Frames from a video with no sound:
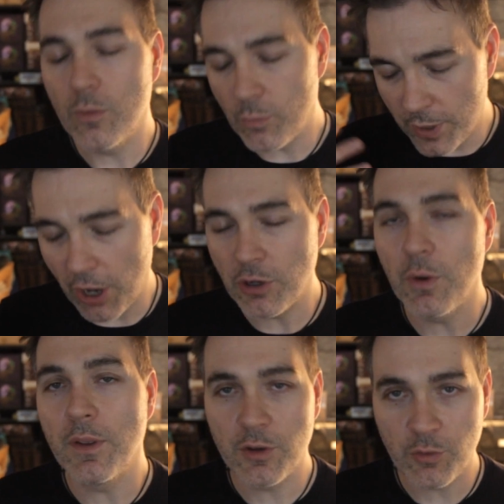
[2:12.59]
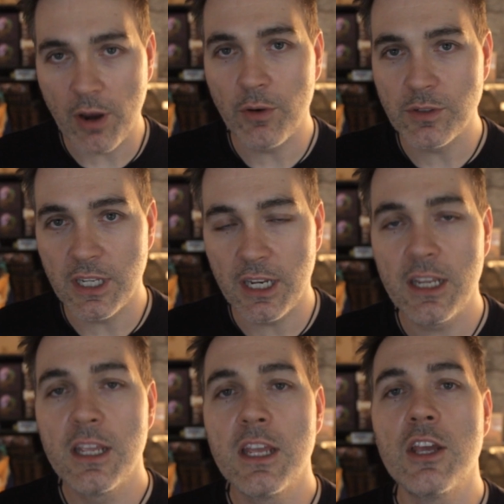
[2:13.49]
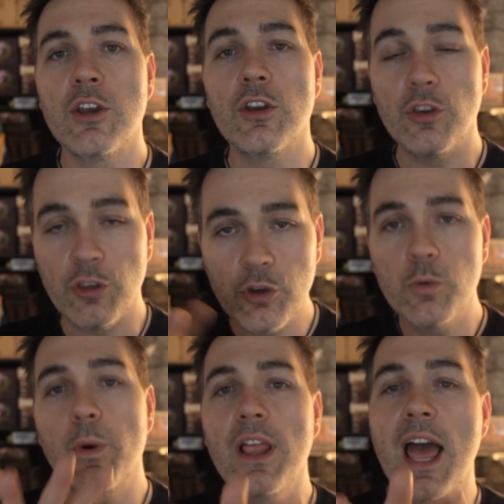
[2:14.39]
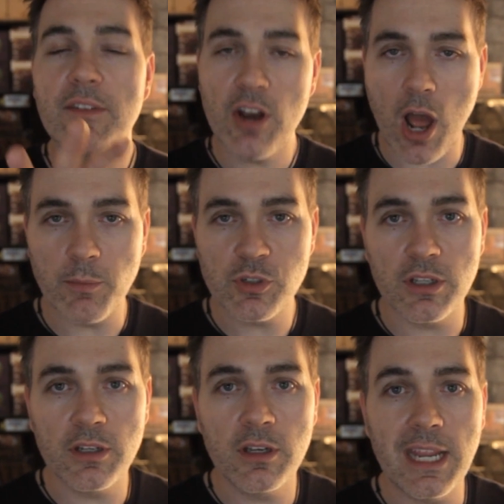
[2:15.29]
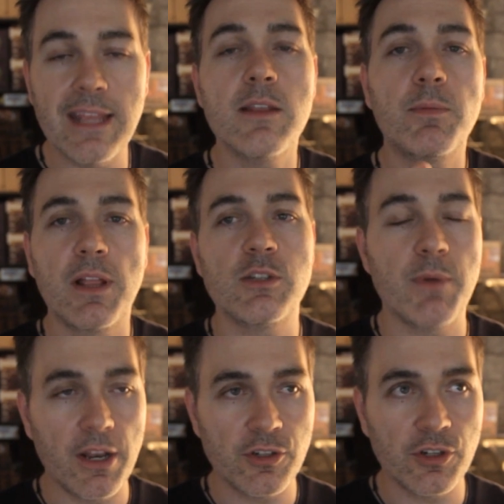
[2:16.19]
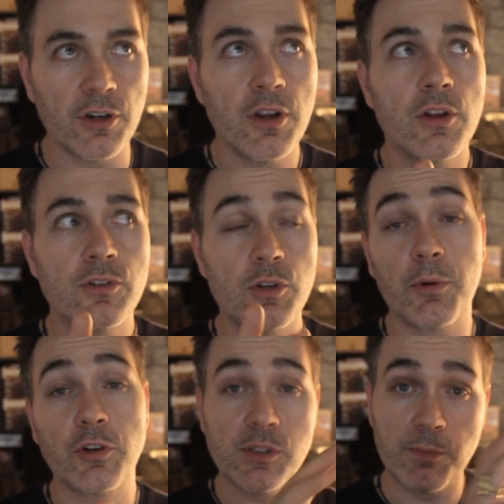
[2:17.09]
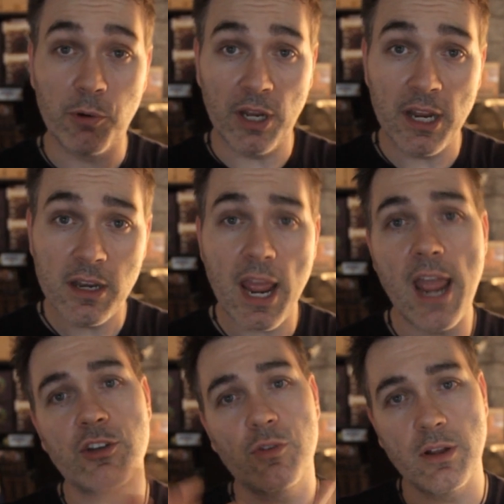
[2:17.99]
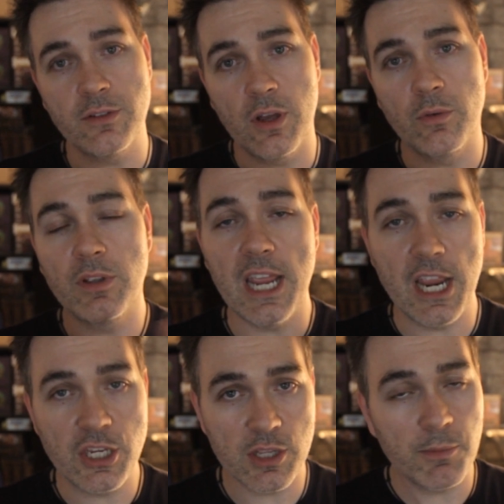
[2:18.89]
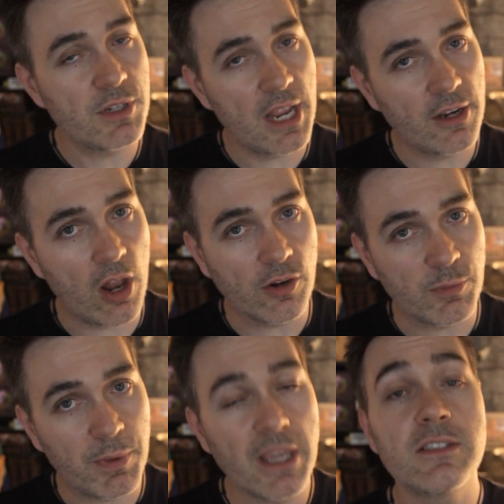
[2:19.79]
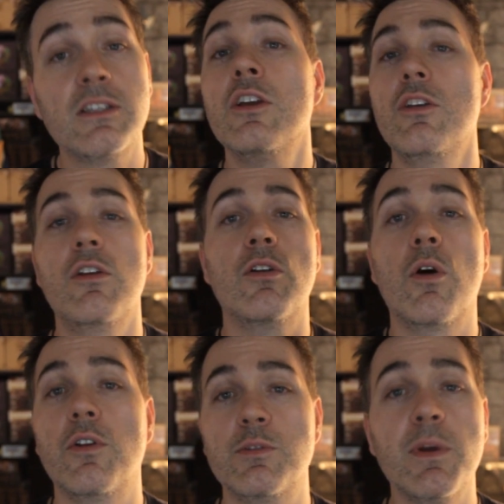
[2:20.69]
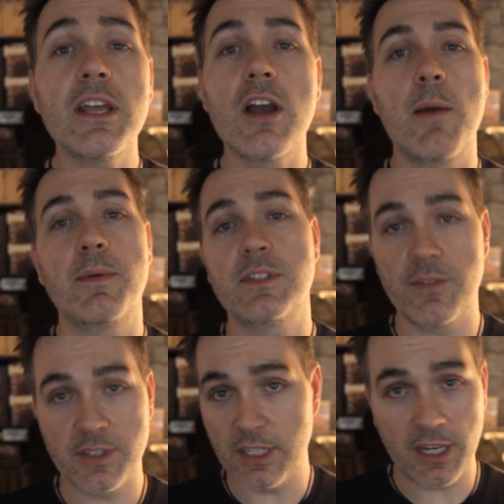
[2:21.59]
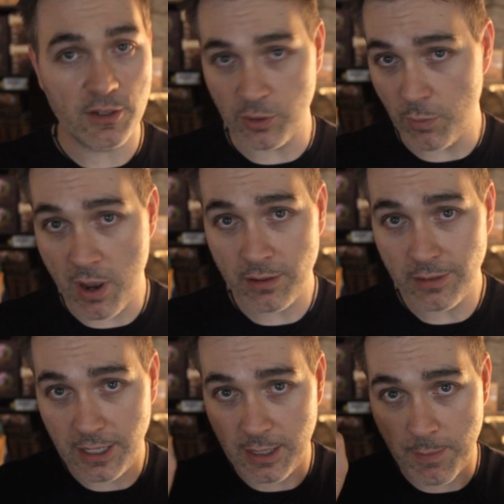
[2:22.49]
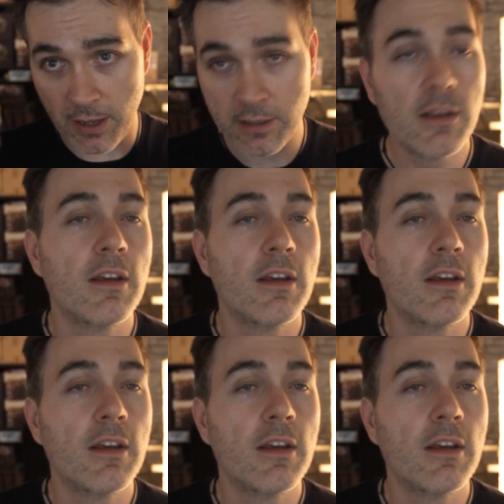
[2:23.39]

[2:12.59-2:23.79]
We are doing the Toronto city. You will have an option in the Pledge Manager to purchase Berlin and Toronto. Each of them are $10 a piece. You can order as many copies of the city as you want, eBay.